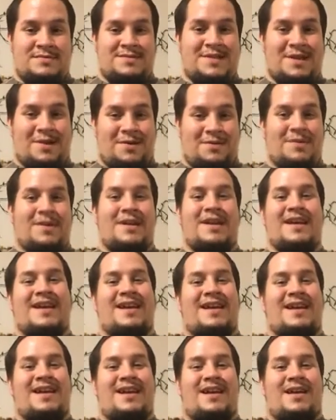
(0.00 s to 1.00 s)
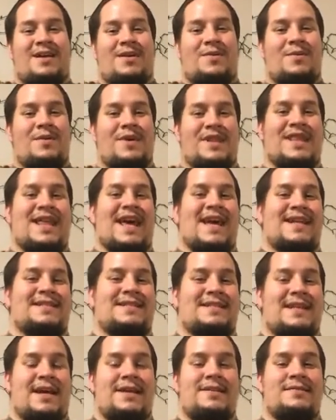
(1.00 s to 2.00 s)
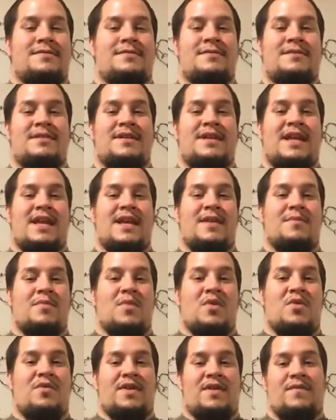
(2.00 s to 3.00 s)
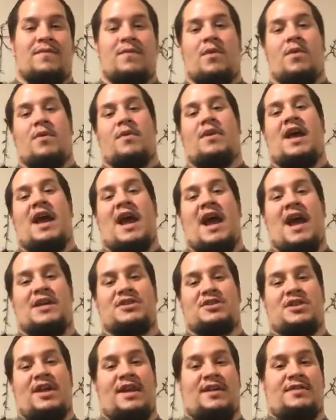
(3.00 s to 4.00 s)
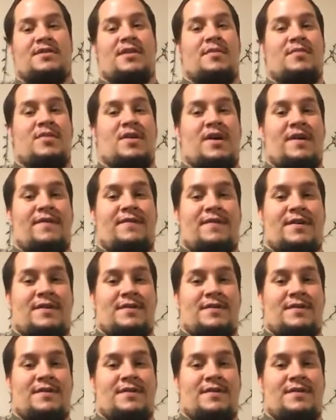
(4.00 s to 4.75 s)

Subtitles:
So with that said, keep moving forward. #TubLife.